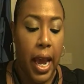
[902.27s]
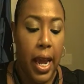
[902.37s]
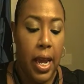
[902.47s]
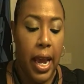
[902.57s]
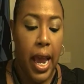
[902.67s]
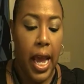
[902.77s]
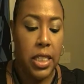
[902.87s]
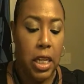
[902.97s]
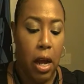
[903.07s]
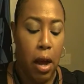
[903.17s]
day. It
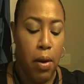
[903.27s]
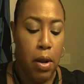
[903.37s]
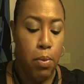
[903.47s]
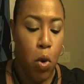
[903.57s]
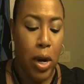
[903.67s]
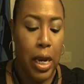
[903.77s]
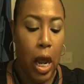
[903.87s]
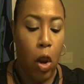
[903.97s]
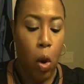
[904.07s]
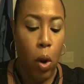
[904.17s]
has a more
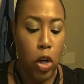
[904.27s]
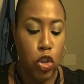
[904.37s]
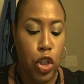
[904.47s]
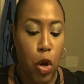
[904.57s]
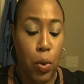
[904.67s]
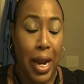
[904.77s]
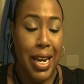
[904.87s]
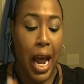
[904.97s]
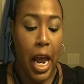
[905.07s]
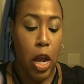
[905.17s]
yellow undertone
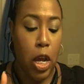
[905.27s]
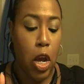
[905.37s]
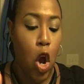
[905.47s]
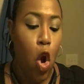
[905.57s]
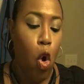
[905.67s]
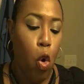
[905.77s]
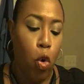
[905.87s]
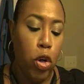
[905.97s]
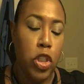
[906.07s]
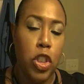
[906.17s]
and not a
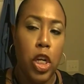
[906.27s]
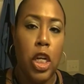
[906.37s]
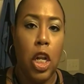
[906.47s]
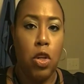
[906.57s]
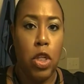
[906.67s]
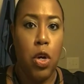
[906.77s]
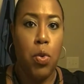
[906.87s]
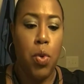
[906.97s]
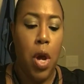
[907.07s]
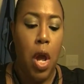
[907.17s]
orange yellow
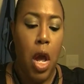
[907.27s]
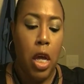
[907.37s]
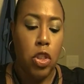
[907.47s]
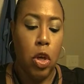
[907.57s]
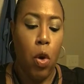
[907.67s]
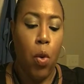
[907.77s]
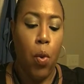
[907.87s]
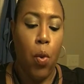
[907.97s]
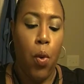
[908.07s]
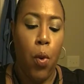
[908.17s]
tone.
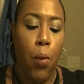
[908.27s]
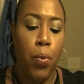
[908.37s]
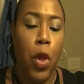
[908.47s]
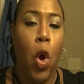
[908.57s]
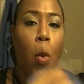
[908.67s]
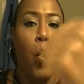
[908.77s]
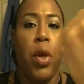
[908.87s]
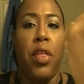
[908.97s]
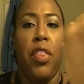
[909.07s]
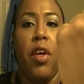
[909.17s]
So
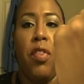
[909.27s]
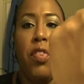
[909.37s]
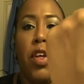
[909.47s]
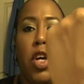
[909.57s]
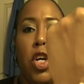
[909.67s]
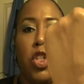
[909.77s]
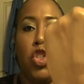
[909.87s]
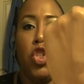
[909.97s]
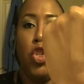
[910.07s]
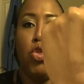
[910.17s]
with
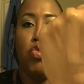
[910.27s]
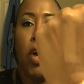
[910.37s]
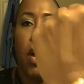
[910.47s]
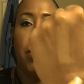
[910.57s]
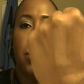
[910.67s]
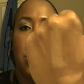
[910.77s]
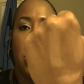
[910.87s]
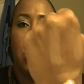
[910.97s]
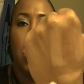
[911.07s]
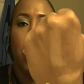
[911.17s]
the 2 drops,